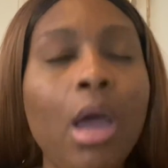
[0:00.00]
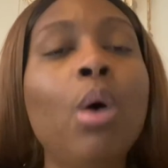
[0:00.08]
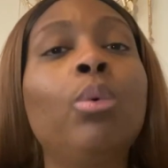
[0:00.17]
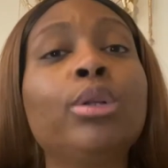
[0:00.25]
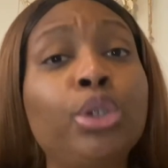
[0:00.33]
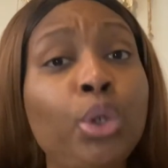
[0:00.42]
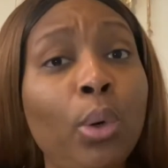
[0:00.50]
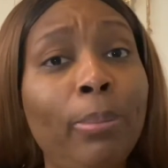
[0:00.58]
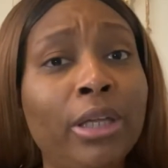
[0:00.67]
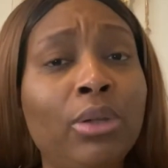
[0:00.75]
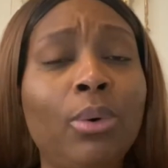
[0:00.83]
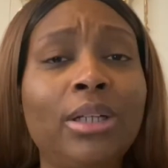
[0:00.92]
Would you be
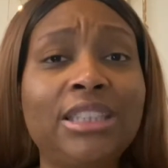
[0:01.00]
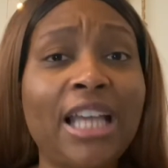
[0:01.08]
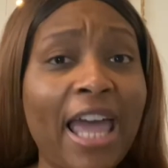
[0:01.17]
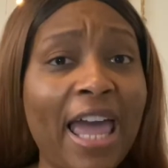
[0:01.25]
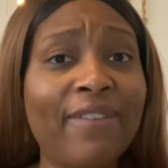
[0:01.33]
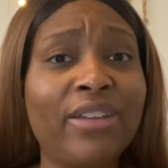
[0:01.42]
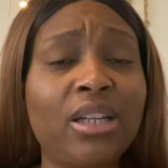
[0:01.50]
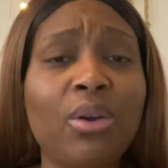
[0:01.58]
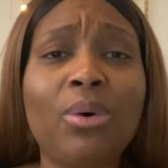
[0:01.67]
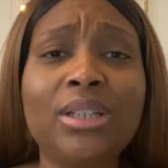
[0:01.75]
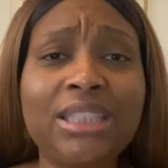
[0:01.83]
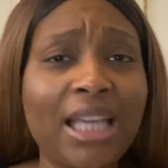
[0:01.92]
going to heaven
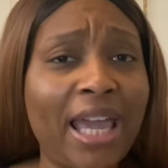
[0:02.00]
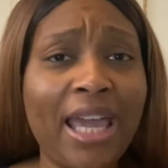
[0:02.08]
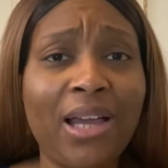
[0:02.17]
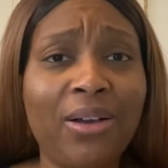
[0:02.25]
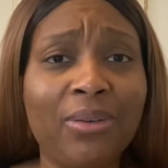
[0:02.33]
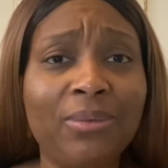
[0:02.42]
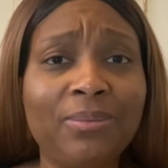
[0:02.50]
or to hell?